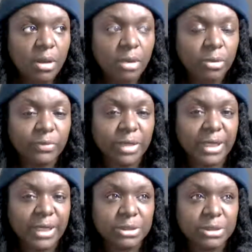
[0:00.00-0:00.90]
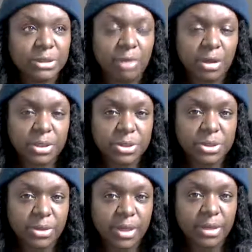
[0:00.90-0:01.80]
with like
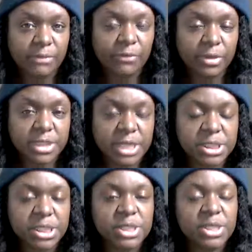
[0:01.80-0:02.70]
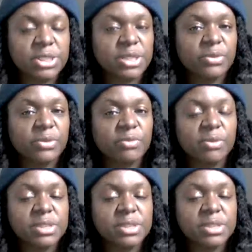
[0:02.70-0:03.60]
derogatory flirtation. That's it's
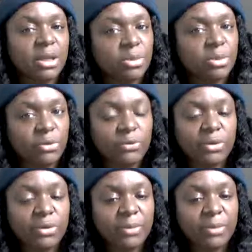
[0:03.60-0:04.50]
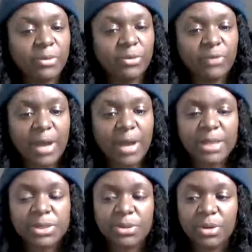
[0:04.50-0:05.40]
nothing wrong with saying hello, beautiful. You have beautiful
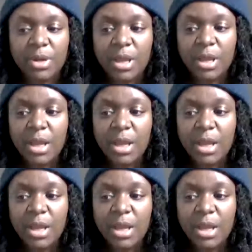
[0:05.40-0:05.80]
eyes, or